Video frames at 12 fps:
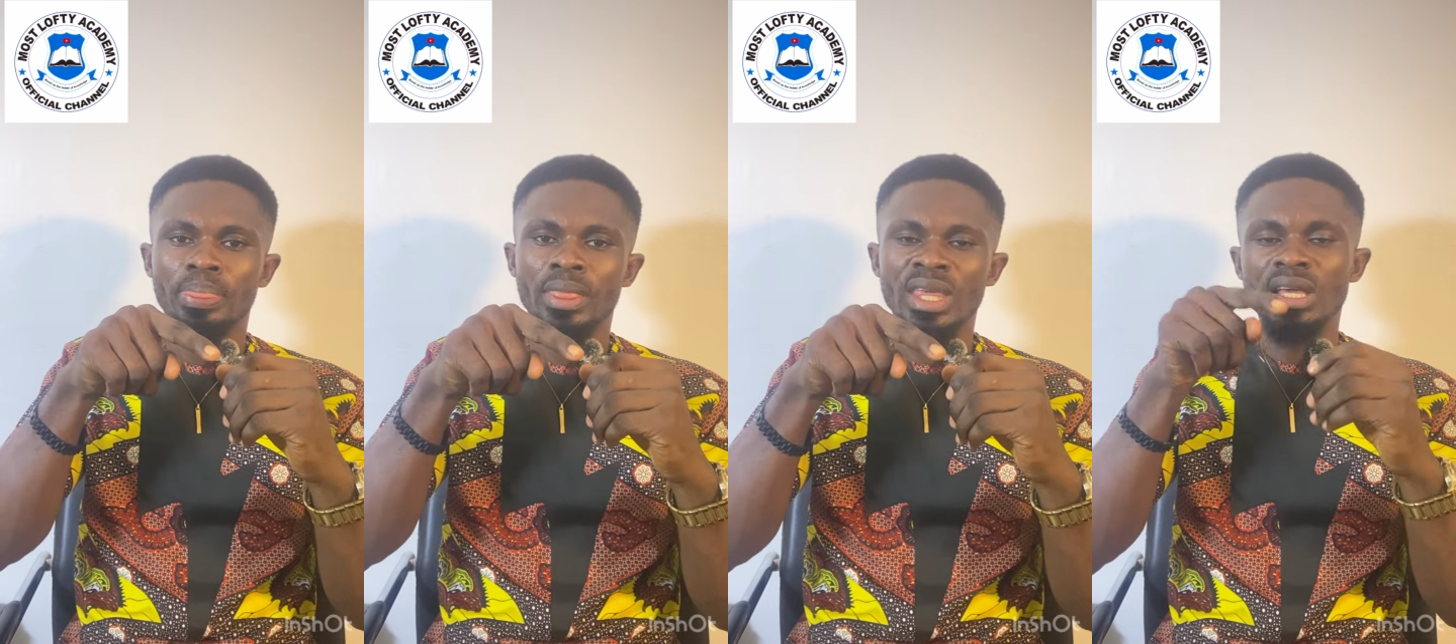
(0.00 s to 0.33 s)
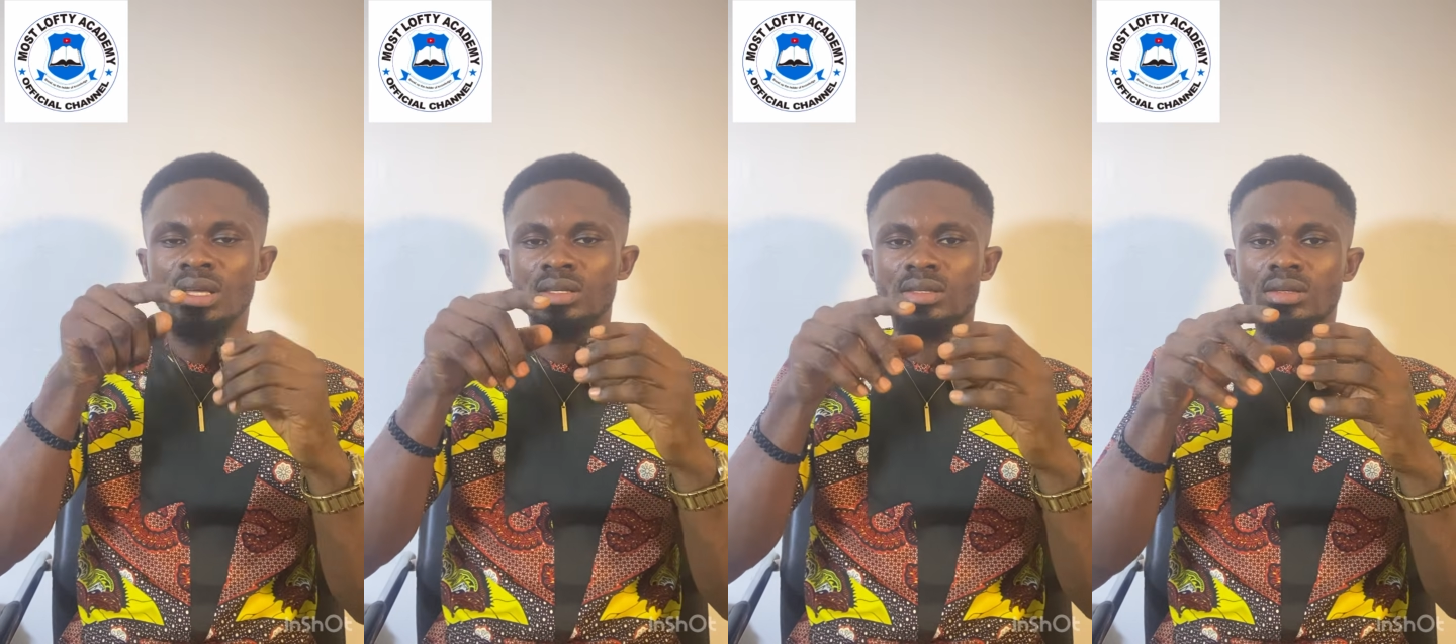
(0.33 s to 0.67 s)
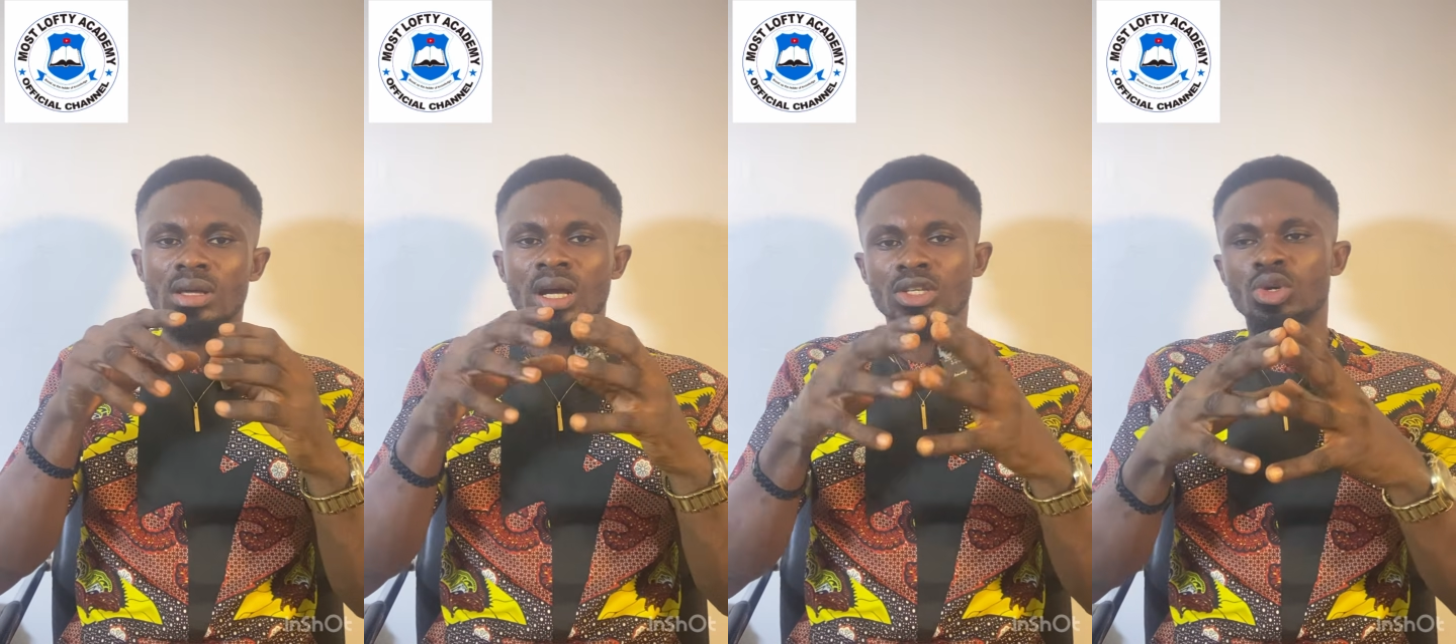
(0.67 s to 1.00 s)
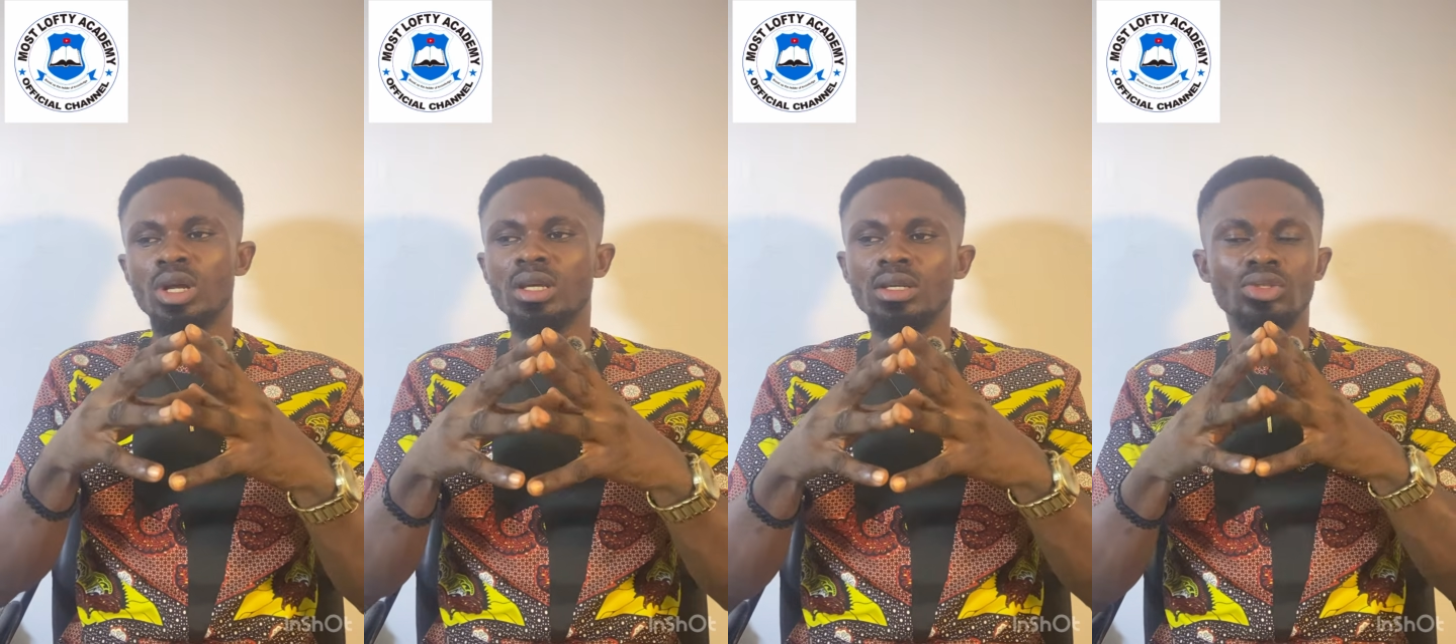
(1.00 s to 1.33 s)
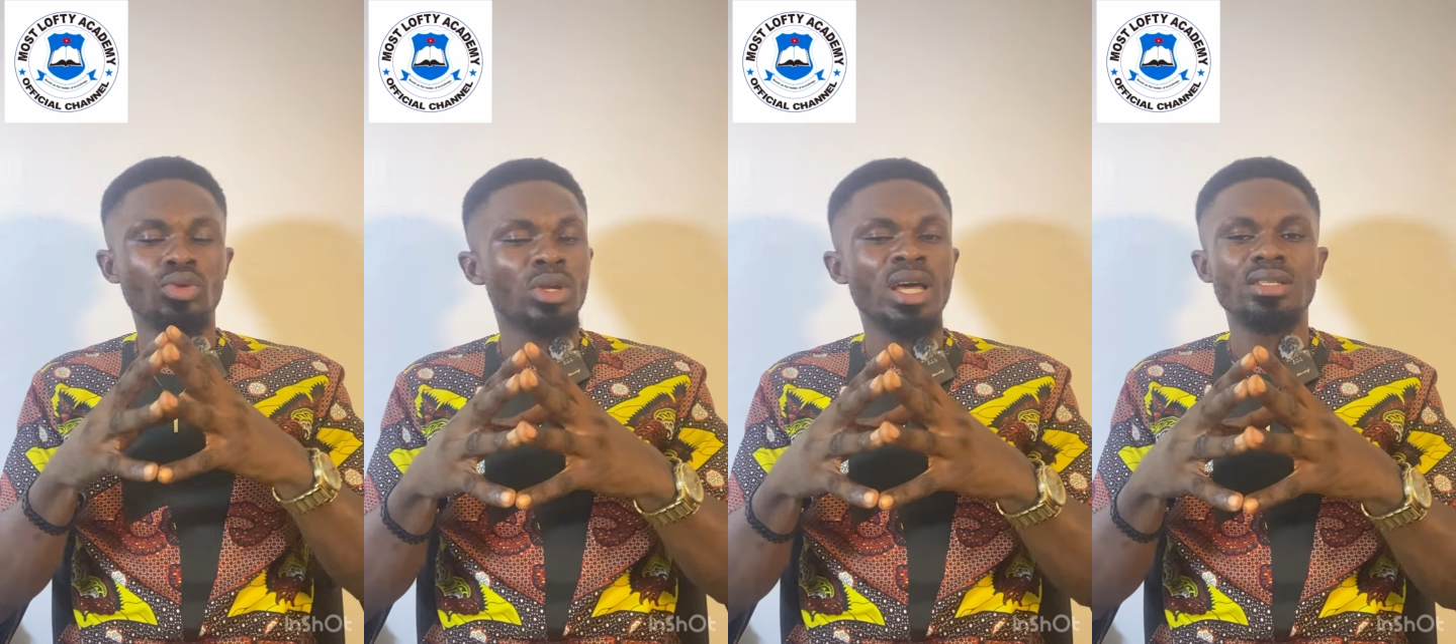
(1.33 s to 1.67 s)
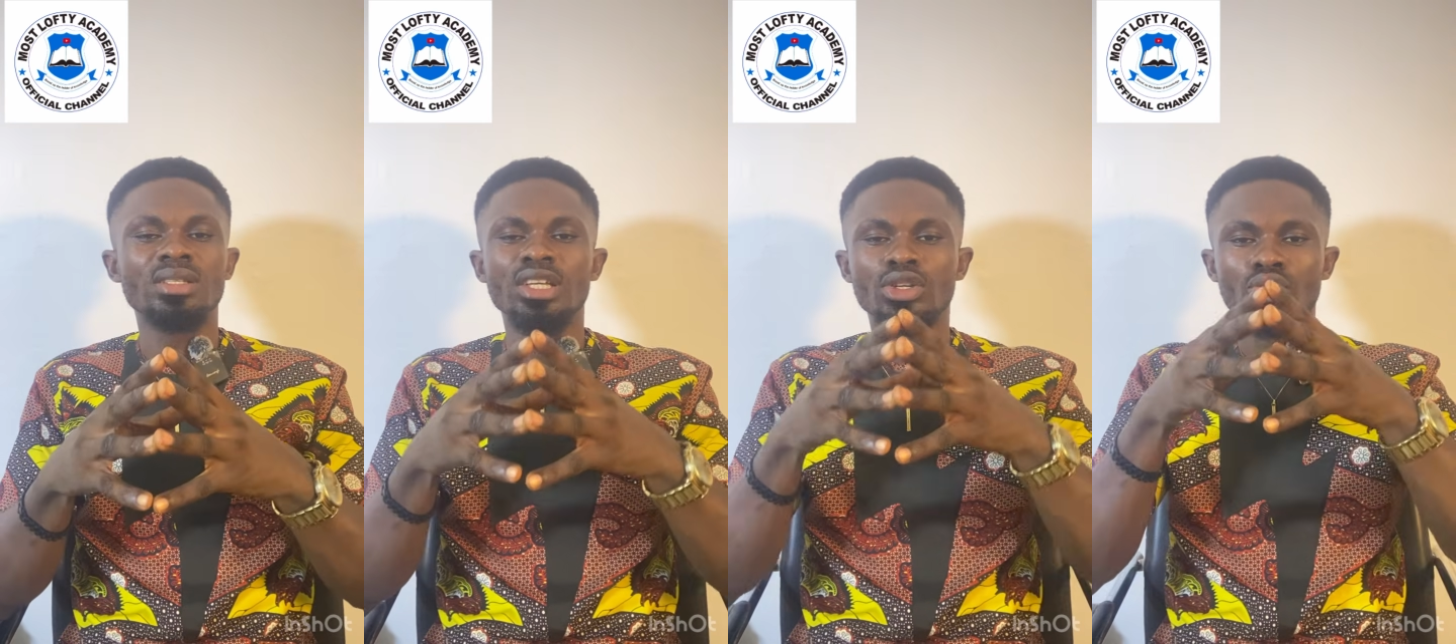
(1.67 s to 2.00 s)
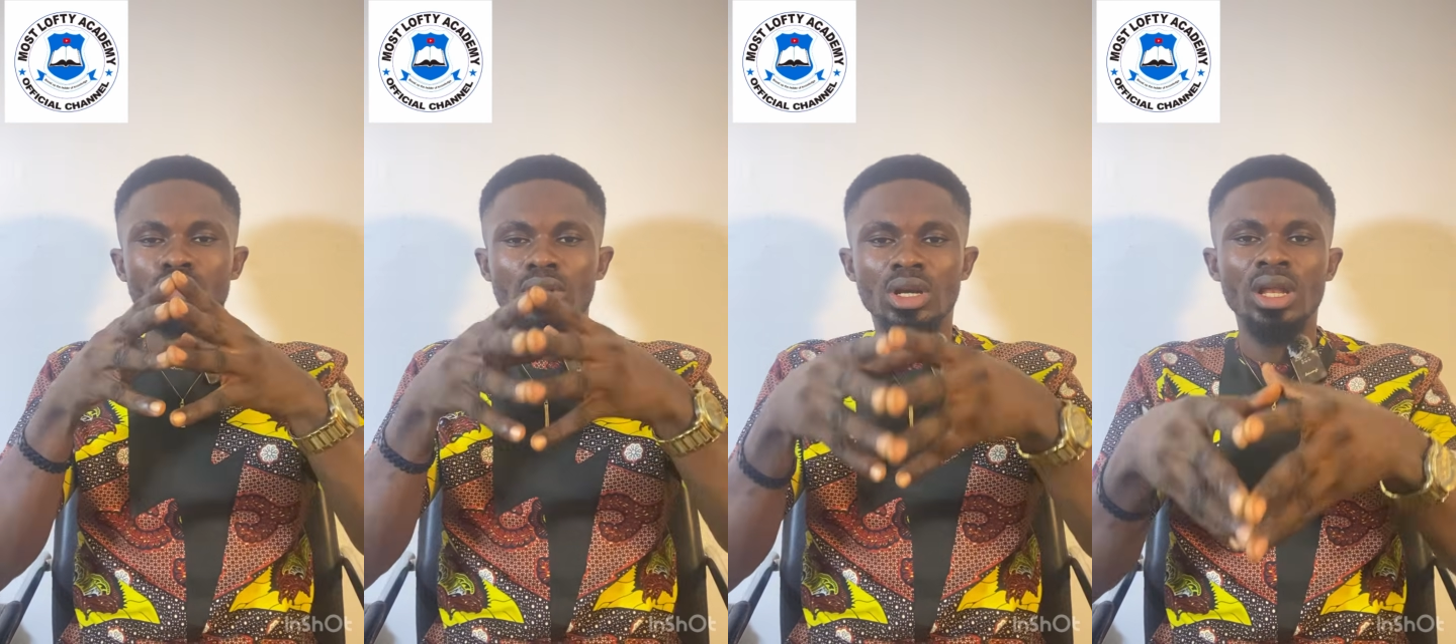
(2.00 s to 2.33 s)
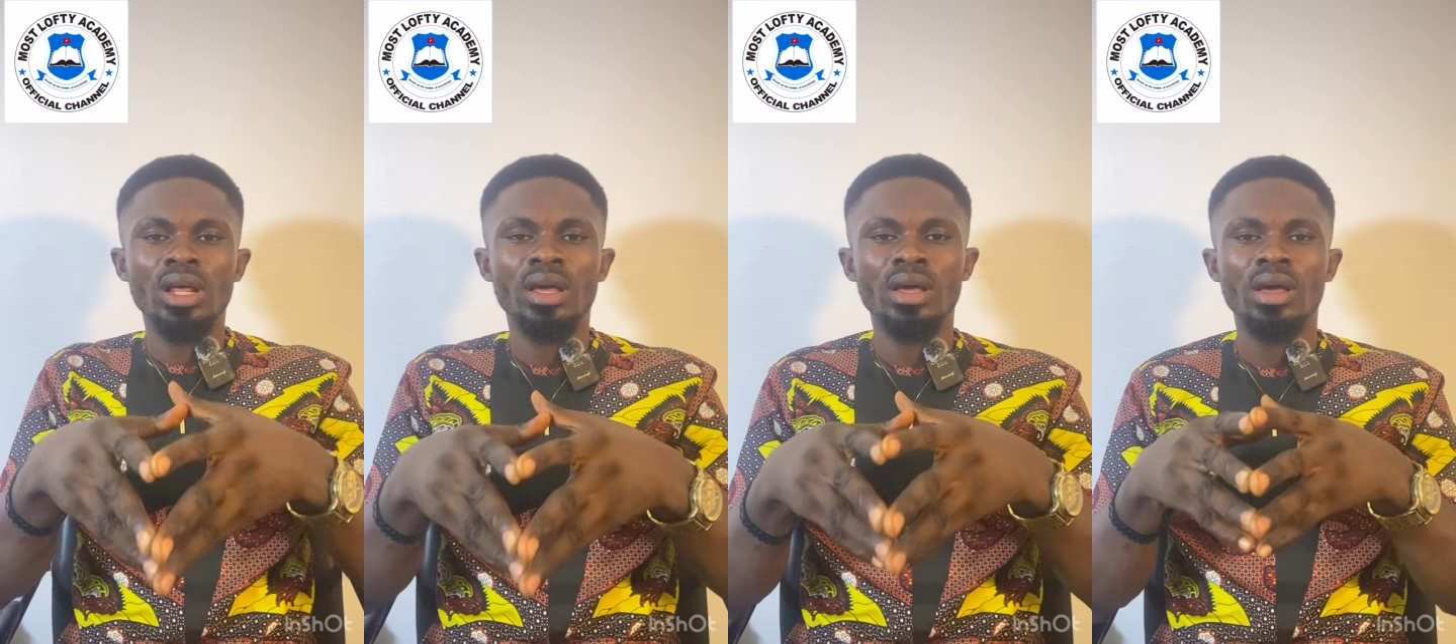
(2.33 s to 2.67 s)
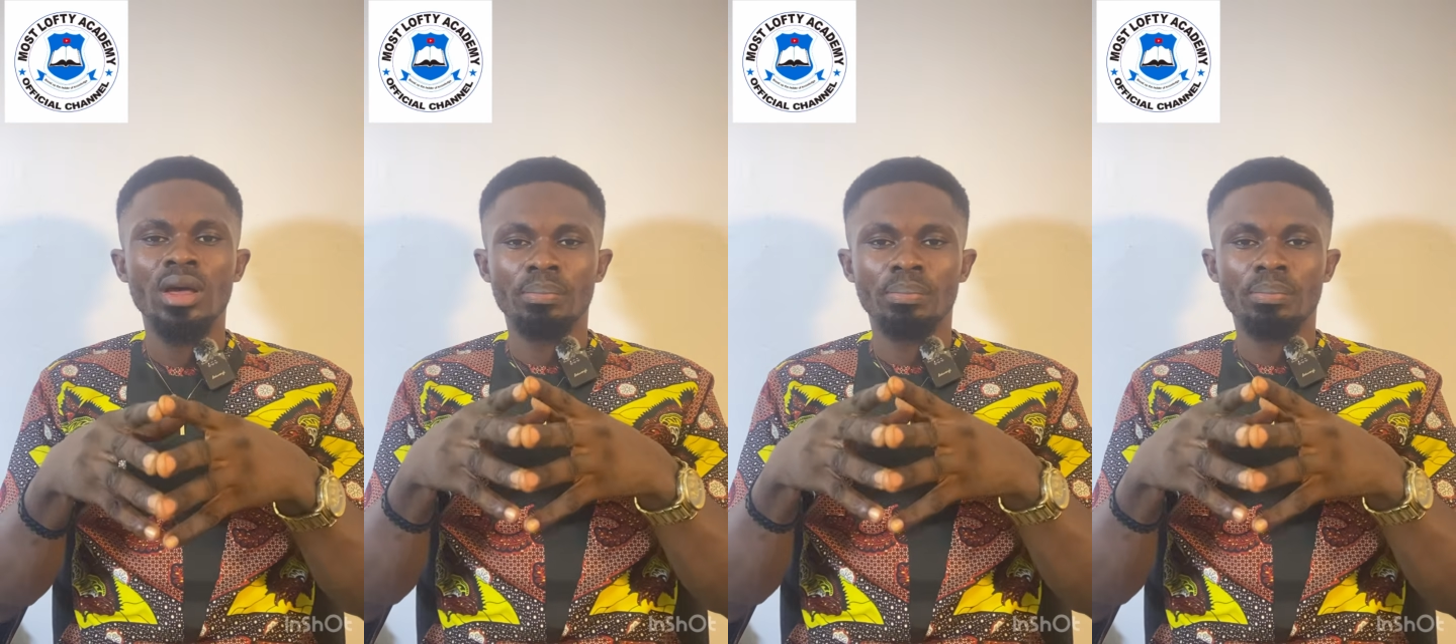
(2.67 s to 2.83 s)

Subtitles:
is actually known as the nuclear